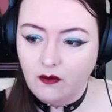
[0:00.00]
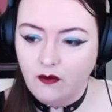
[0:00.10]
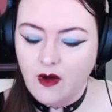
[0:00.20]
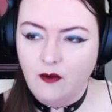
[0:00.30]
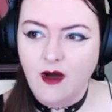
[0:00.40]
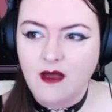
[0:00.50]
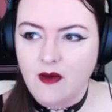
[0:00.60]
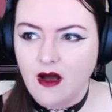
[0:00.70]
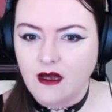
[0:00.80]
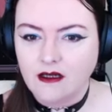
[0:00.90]
We're way
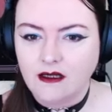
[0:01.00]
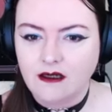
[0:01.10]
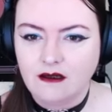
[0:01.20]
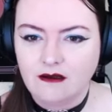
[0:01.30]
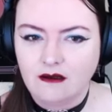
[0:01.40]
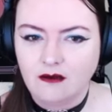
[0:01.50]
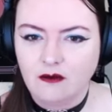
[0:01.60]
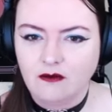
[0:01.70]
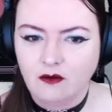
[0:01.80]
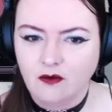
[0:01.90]
past
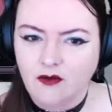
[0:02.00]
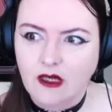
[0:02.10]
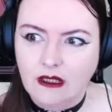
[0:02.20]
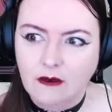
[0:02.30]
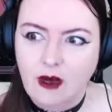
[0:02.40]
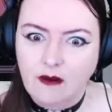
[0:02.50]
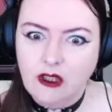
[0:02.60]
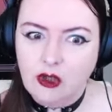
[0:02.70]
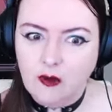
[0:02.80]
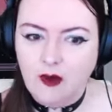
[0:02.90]
really where we
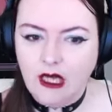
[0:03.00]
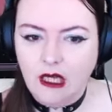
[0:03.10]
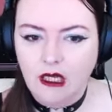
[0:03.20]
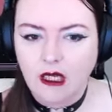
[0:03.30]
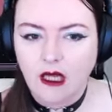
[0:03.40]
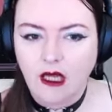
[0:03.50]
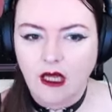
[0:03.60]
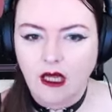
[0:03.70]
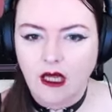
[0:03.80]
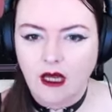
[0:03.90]
should be.
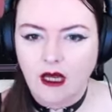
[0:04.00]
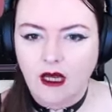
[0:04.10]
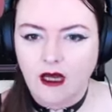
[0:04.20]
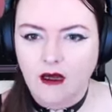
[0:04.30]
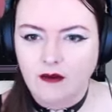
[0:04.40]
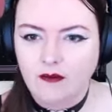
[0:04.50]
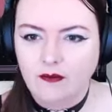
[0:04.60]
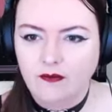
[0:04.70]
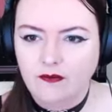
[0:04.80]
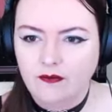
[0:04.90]
Um...